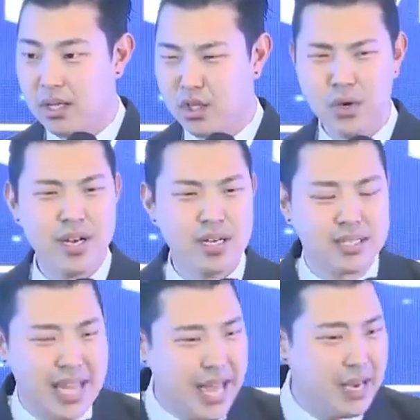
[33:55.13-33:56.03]
Do you
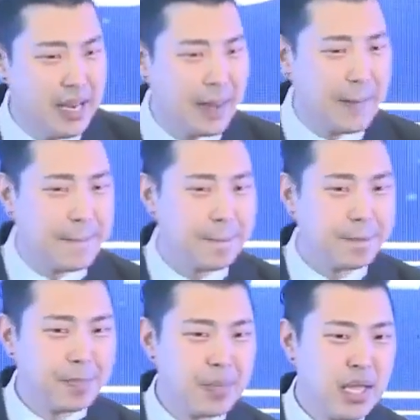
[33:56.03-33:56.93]
understand?
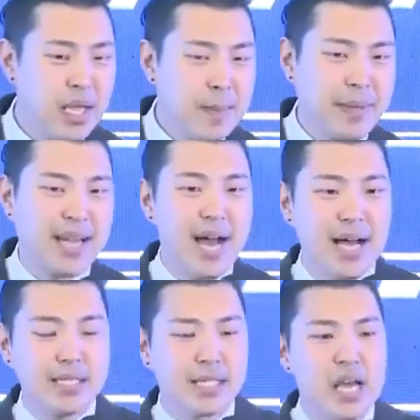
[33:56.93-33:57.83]

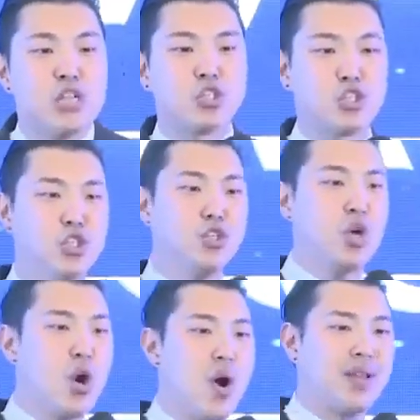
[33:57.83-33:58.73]
Because
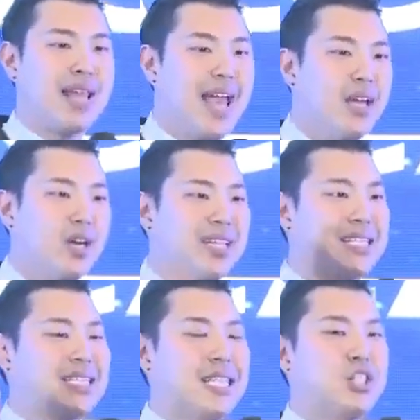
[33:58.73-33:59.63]
sooner or later, their
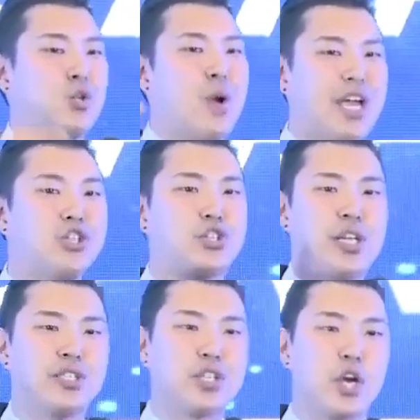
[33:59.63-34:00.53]
situation
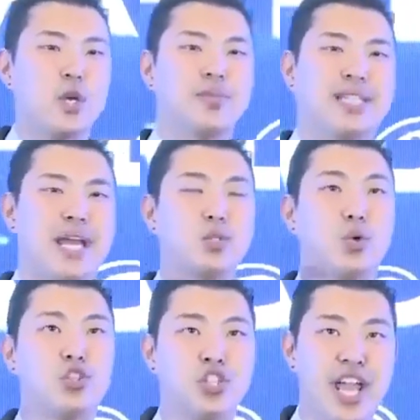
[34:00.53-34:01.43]
and circumstance
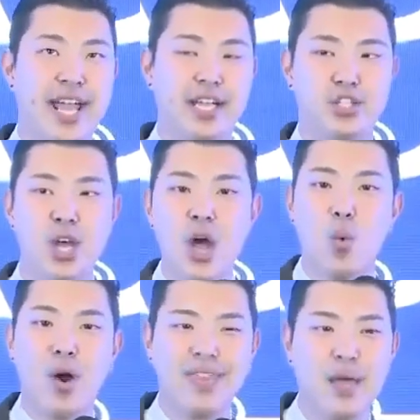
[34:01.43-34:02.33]
will change
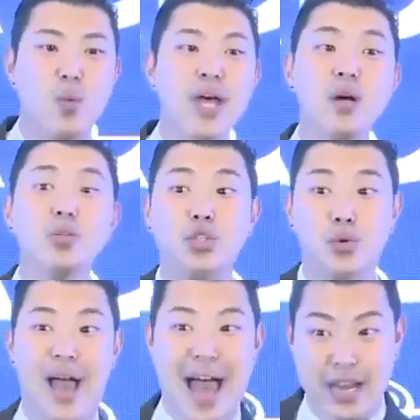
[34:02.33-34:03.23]
where they will
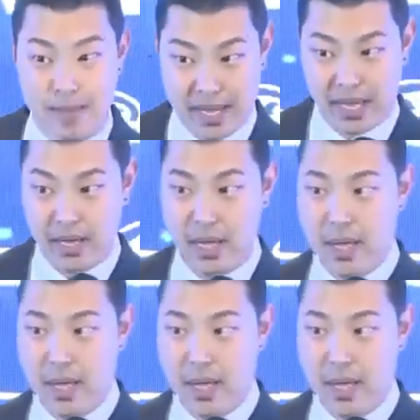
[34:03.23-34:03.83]
do Atomy.